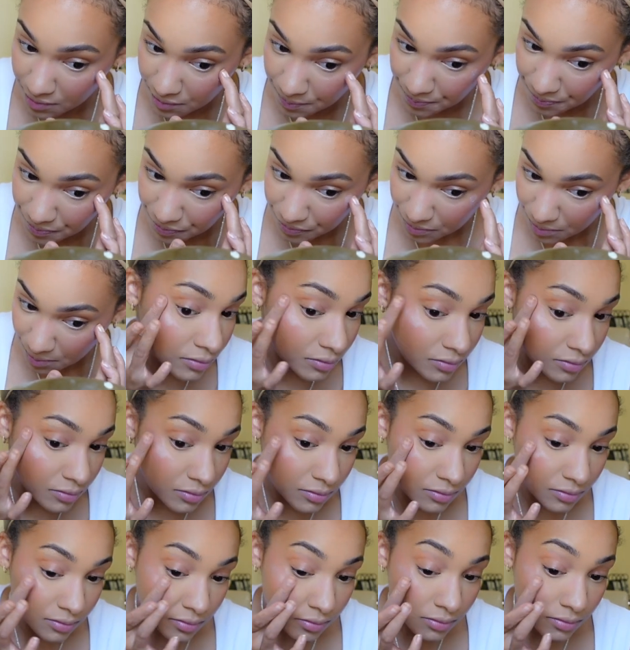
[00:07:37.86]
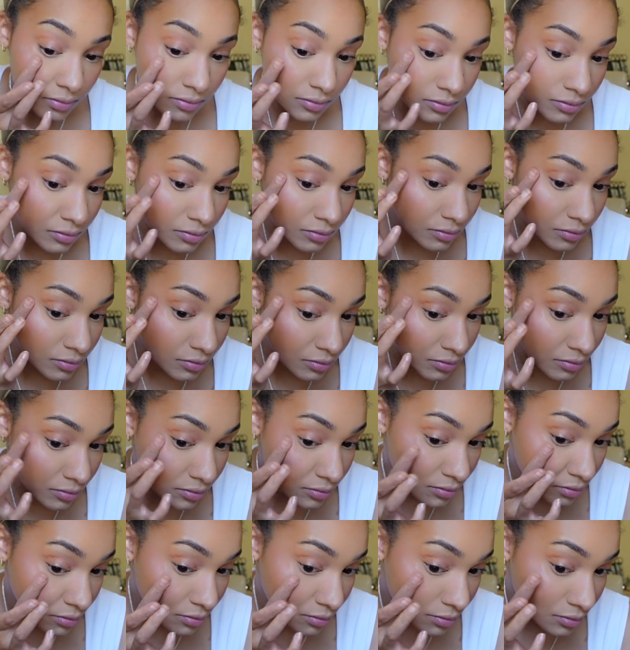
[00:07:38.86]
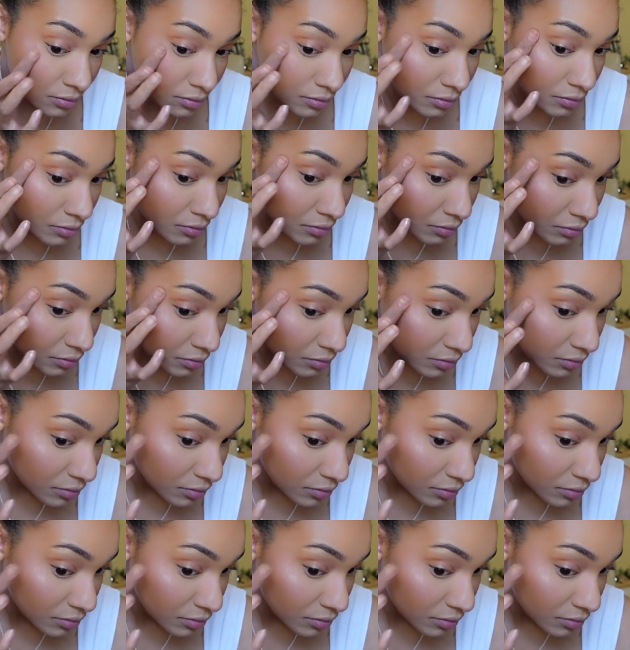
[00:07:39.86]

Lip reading: Nobody speaks.